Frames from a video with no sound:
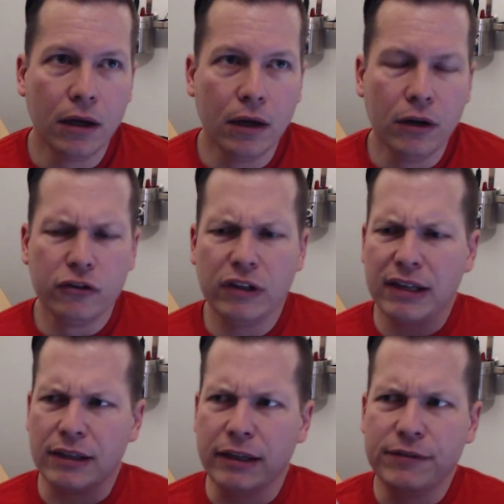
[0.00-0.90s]
she
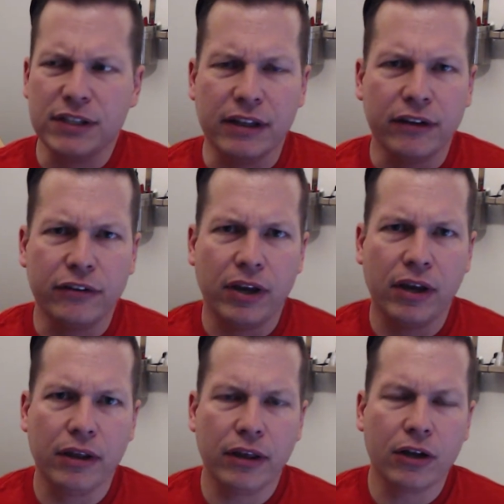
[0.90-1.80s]
like lives in this.
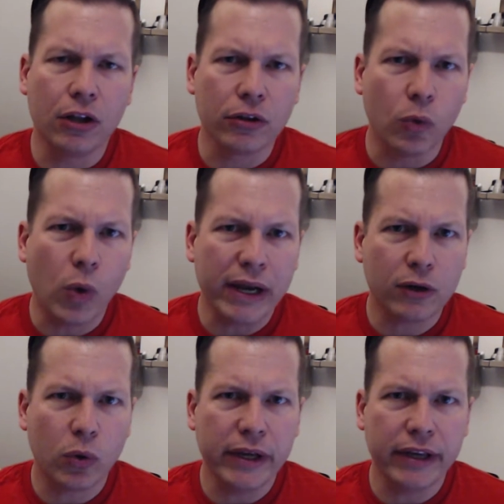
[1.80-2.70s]
They call her the White
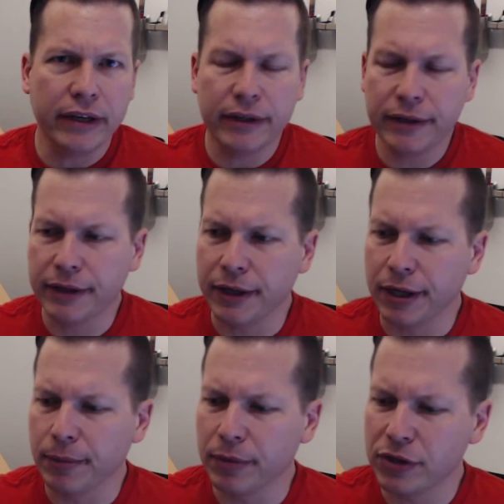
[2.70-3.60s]
Queen
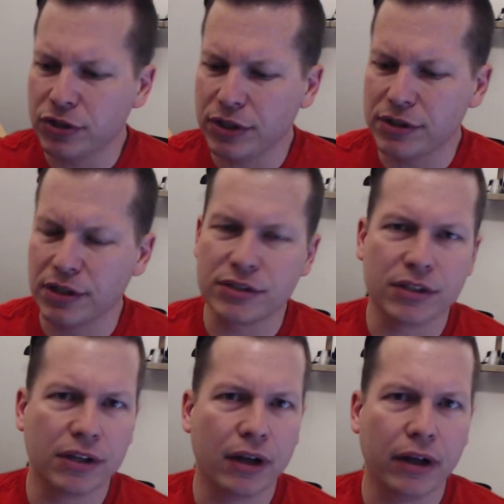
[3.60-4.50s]
because she's this.
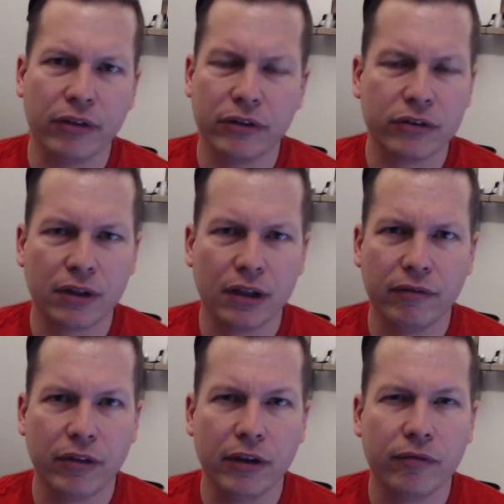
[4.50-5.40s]

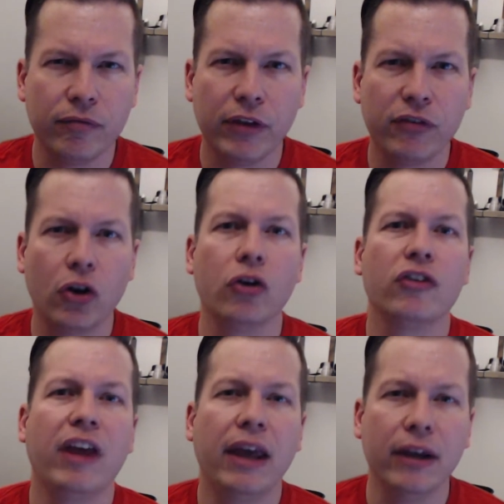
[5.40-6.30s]
They've
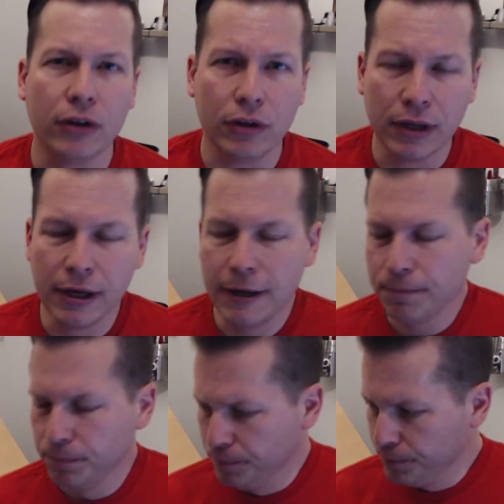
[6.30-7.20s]
heard tale.
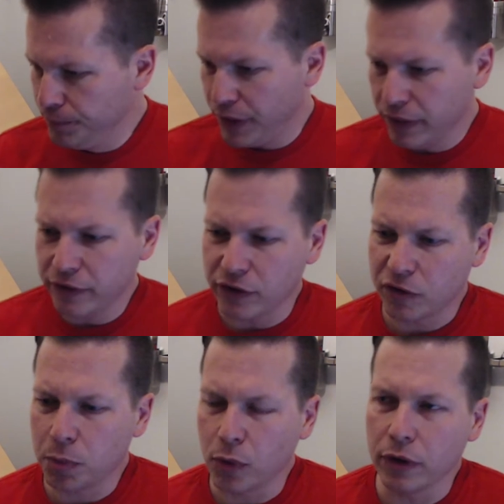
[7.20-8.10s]
These
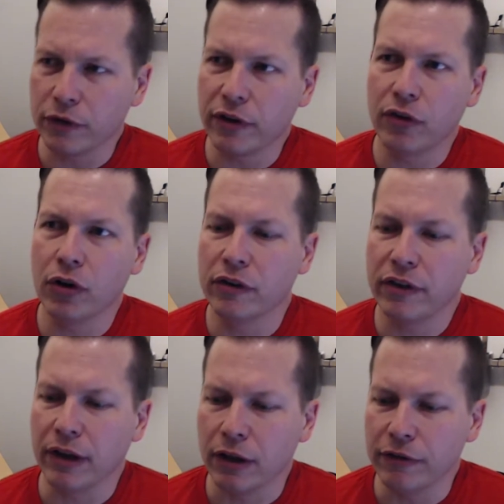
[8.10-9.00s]
explorers have heard
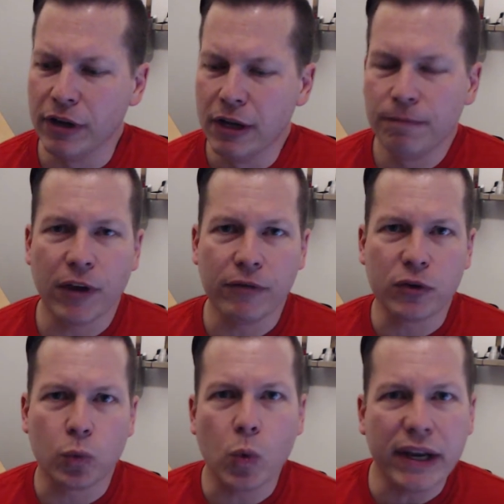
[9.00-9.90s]
tell of
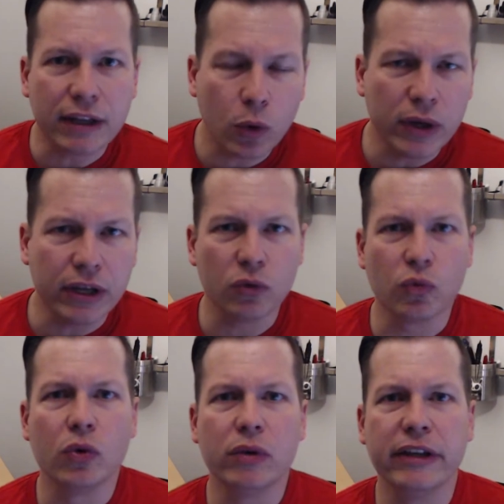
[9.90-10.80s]
this White Queen
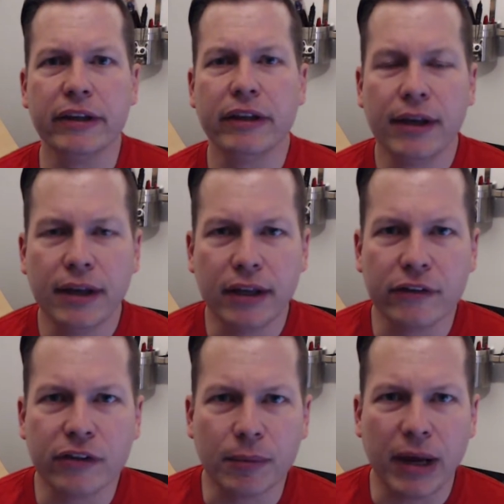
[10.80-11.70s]
ruling in
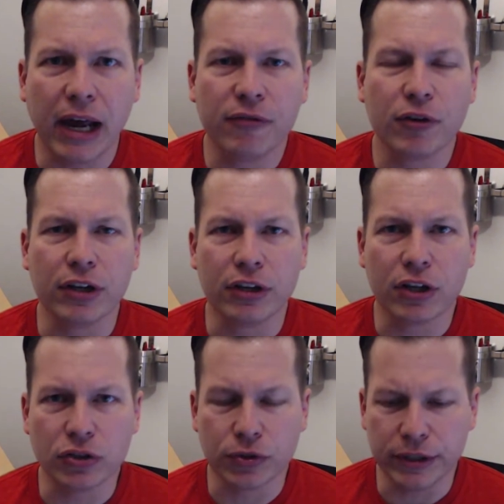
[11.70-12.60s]
some African
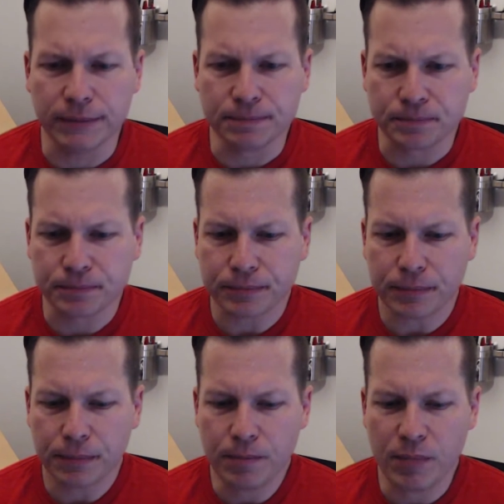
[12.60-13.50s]
country,
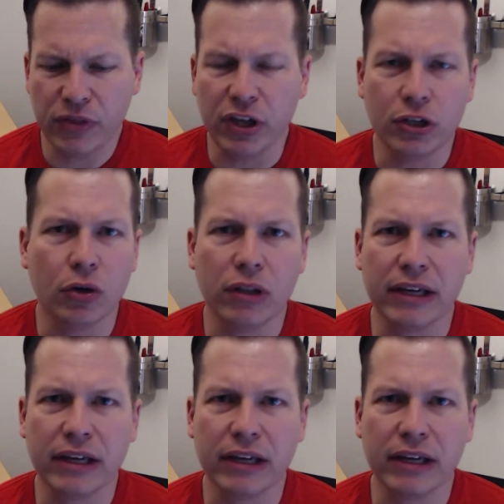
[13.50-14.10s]
and they go